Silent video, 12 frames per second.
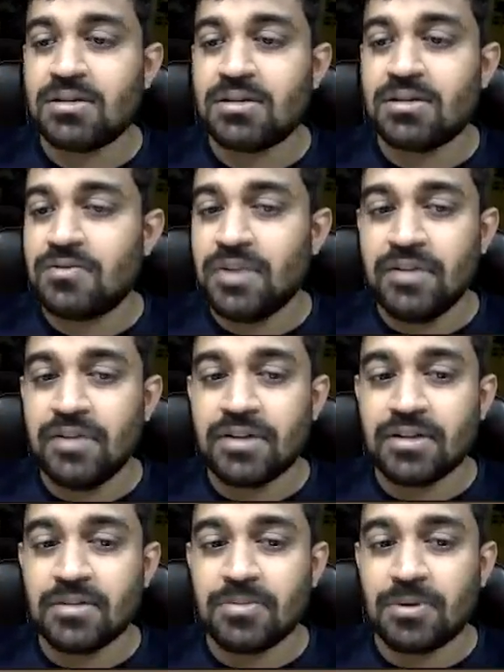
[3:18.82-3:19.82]
We defend
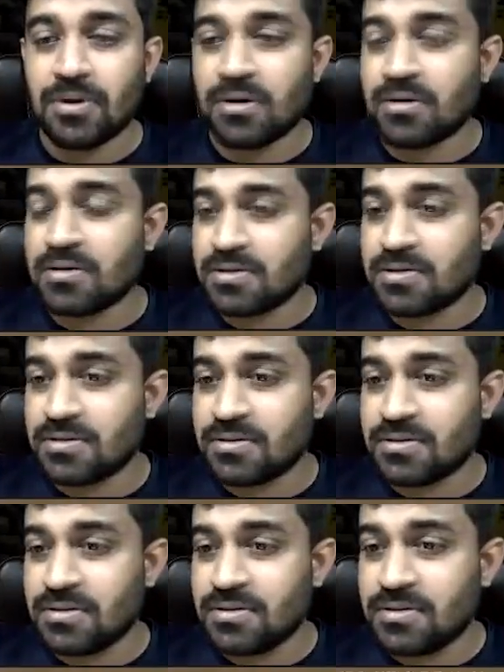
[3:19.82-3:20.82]
the pawn.
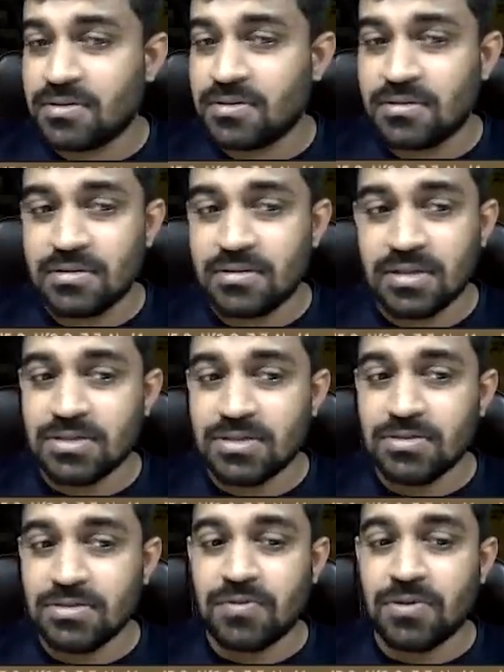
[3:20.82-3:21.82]
There's no
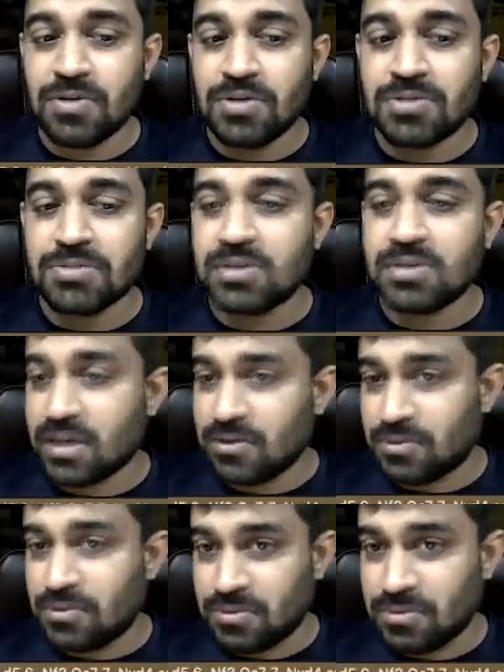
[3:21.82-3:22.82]
threat of queen f7
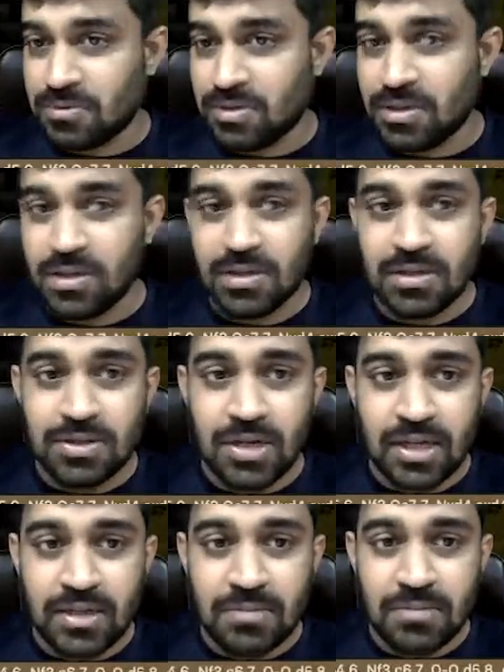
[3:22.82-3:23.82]
now. So
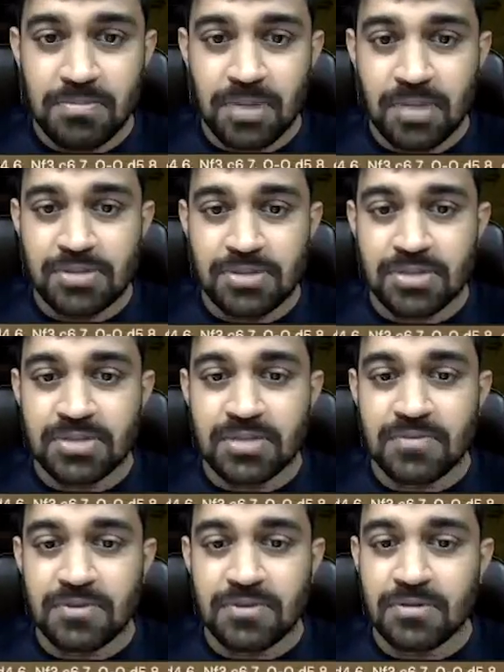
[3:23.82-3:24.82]
let them play bishop
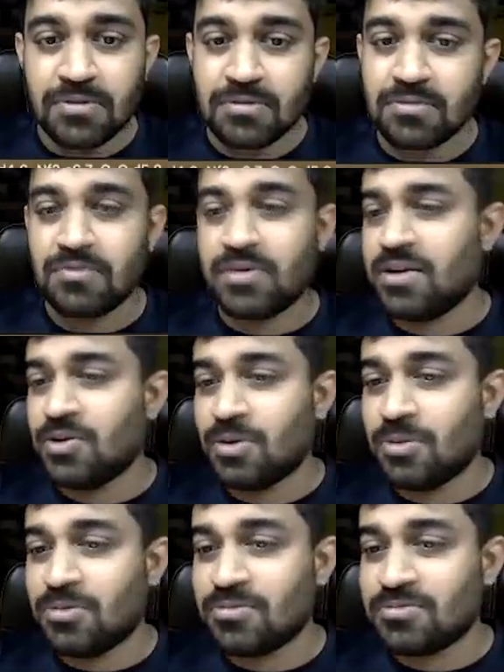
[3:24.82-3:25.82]
c4. Fine, no
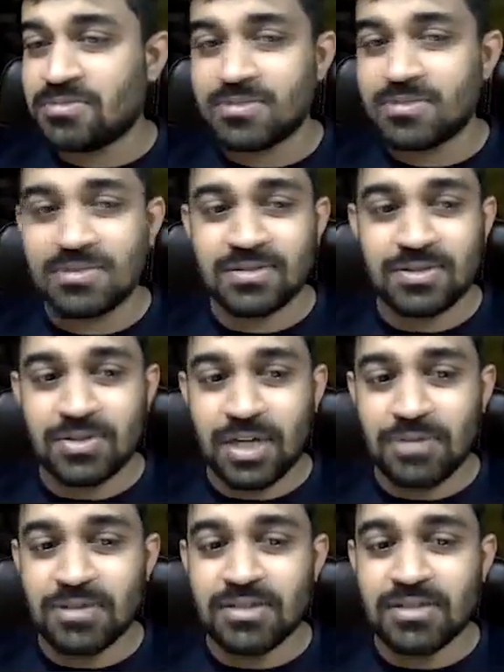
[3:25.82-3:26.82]
problem. So
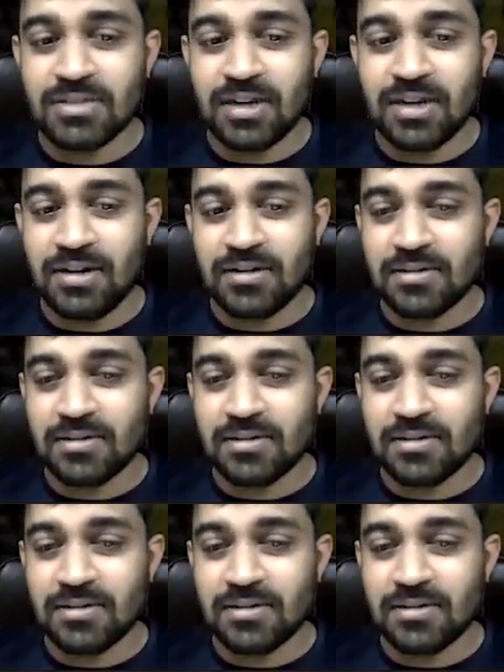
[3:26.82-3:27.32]
now there's a threat.